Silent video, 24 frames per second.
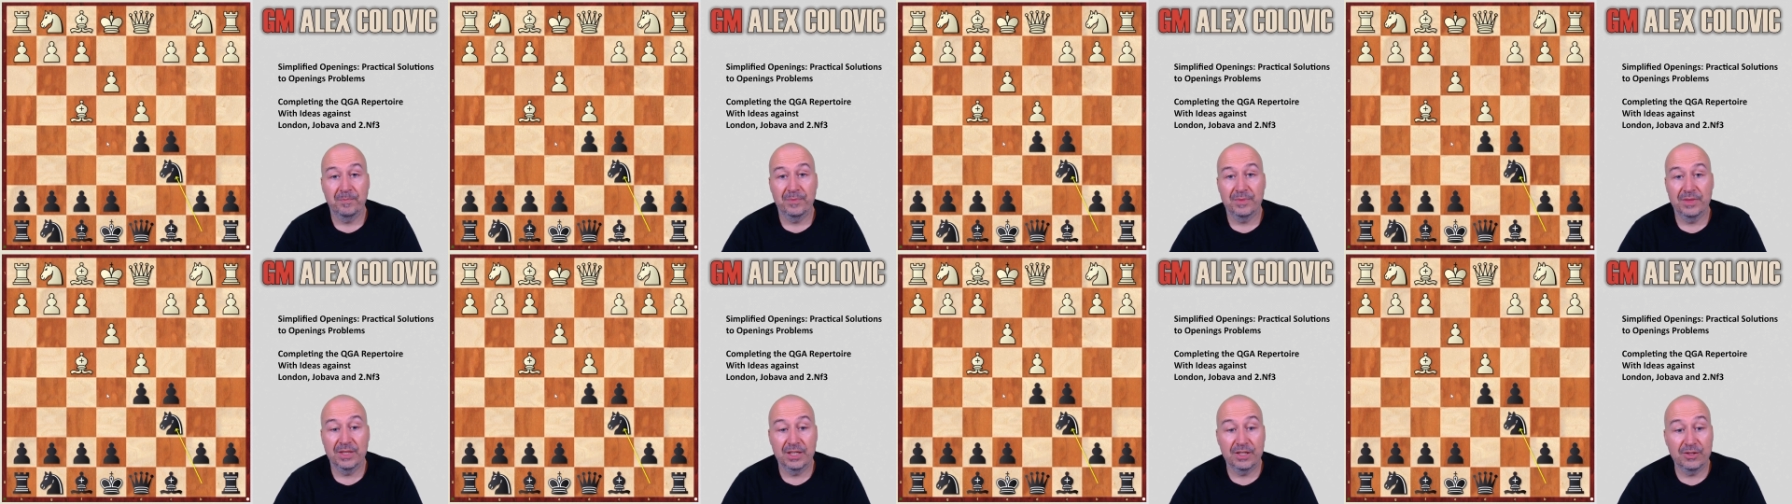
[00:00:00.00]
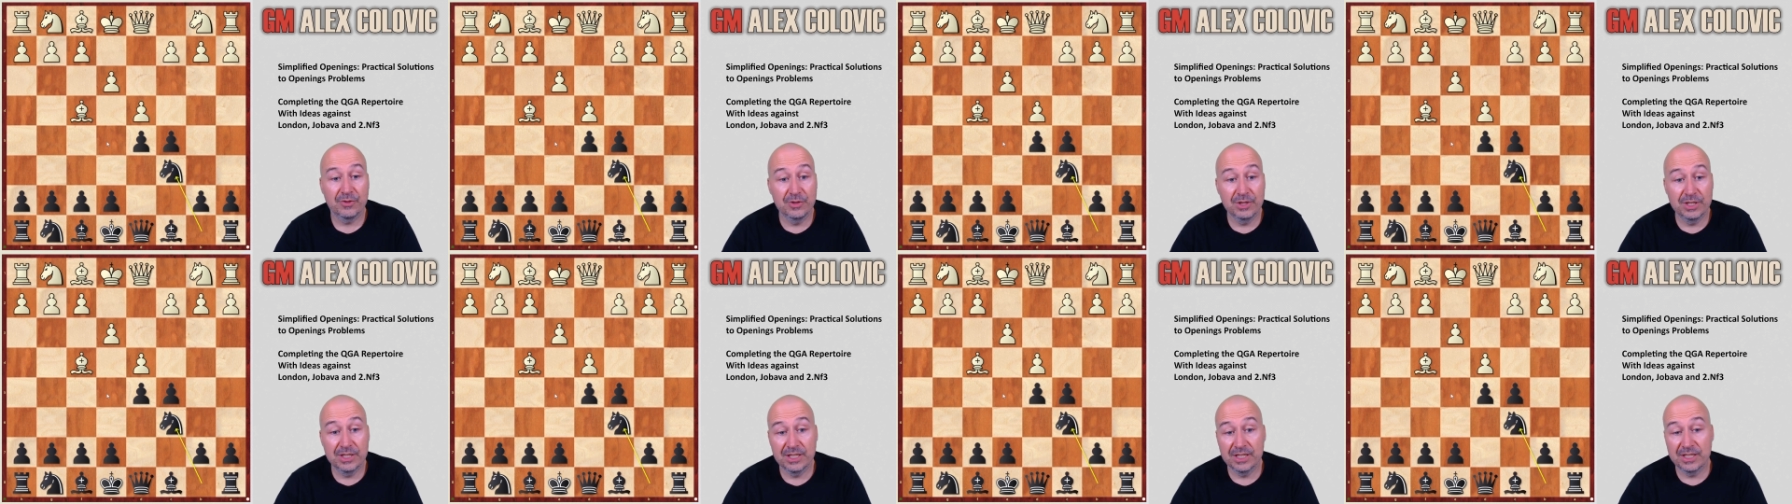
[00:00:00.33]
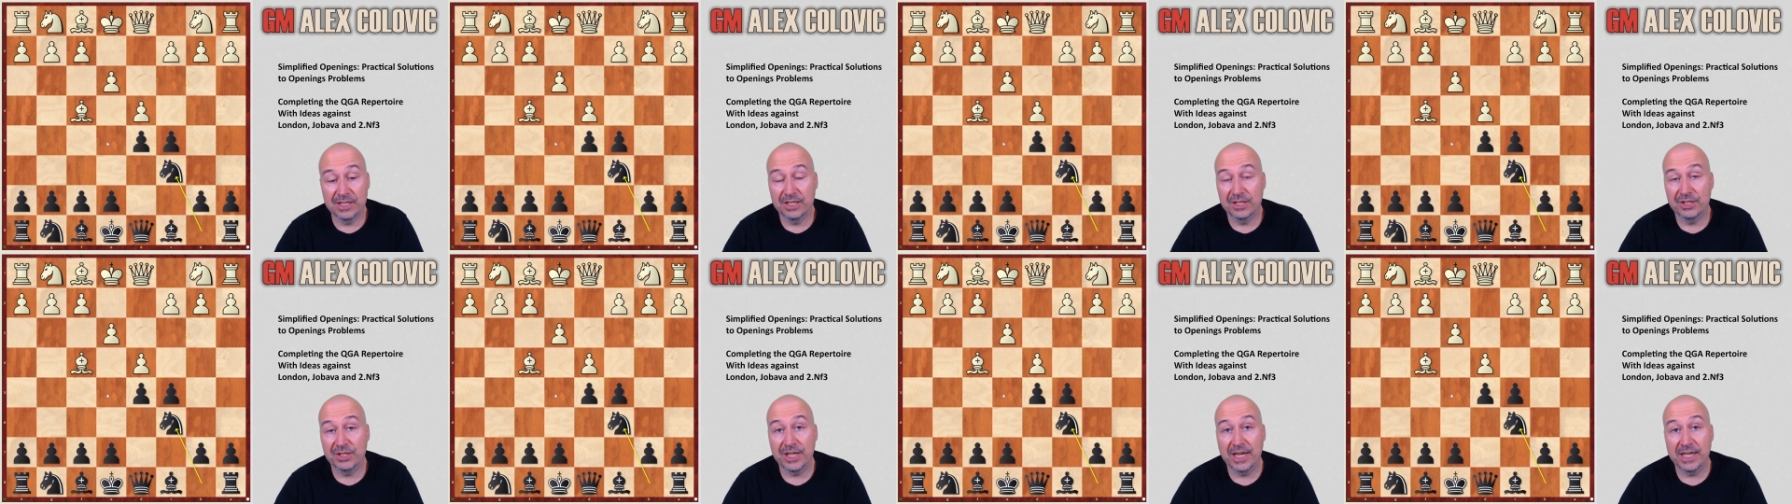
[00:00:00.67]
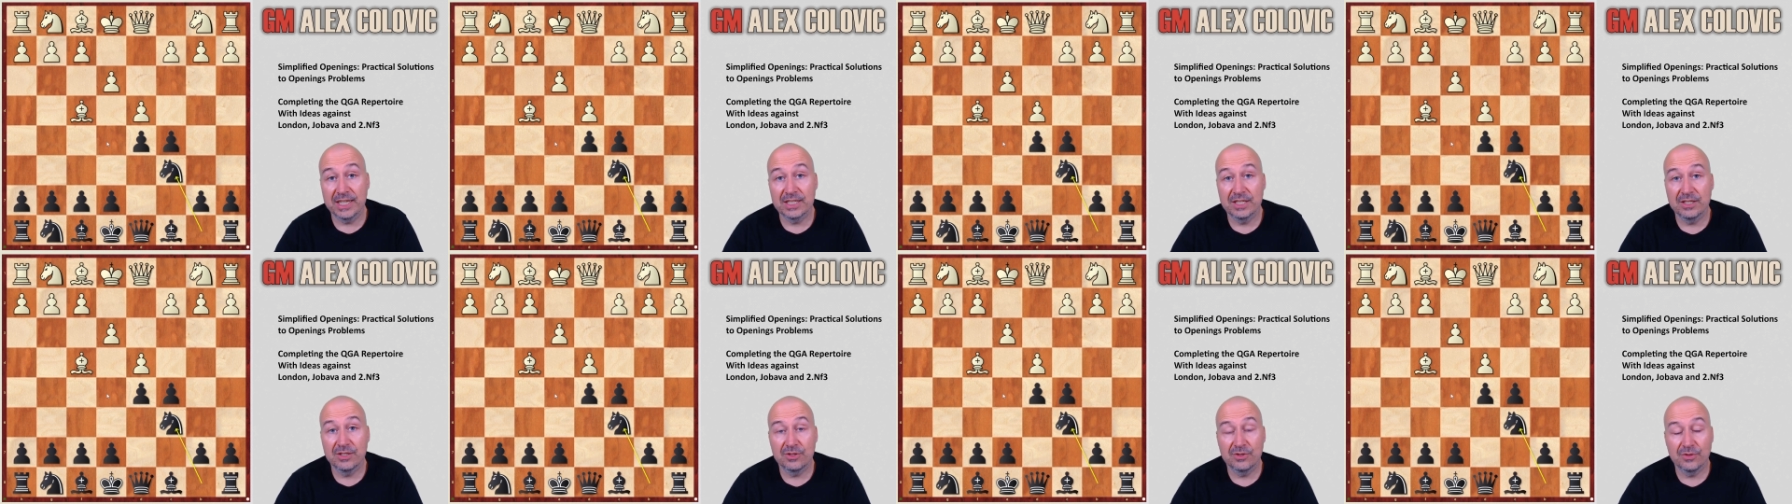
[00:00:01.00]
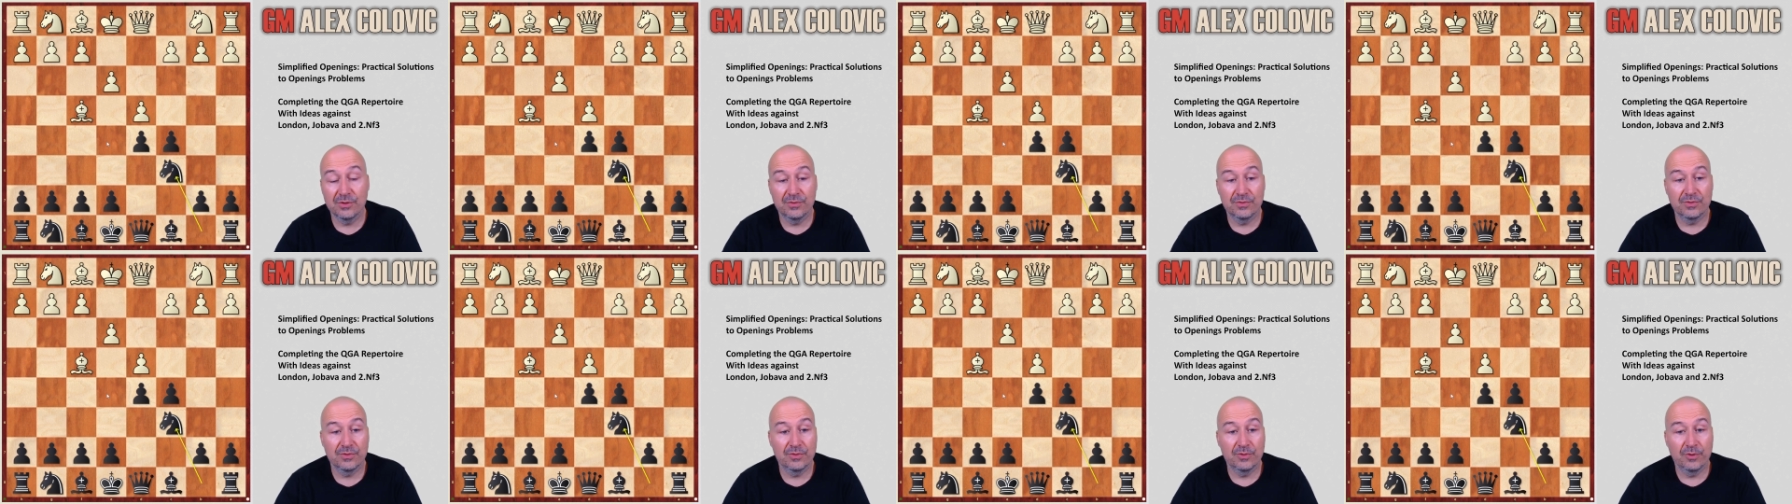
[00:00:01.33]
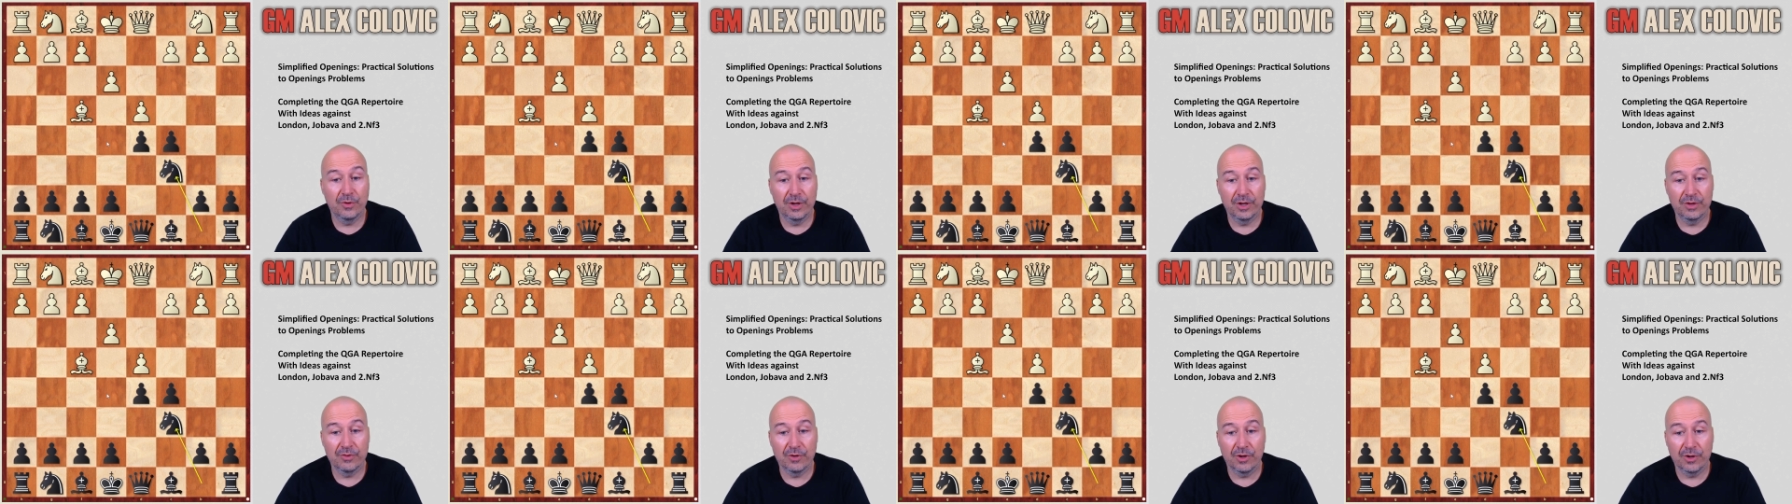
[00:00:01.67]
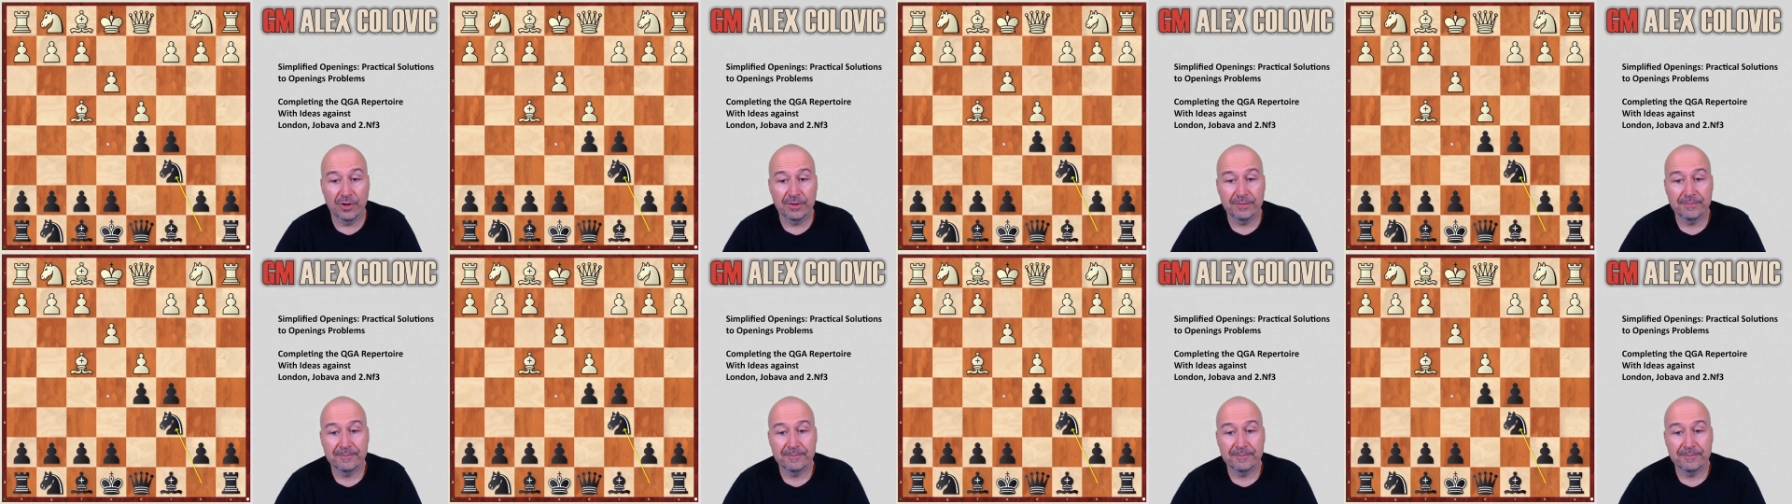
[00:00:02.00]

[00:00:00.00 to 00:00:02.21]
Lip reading: decreases the chances of going wrong.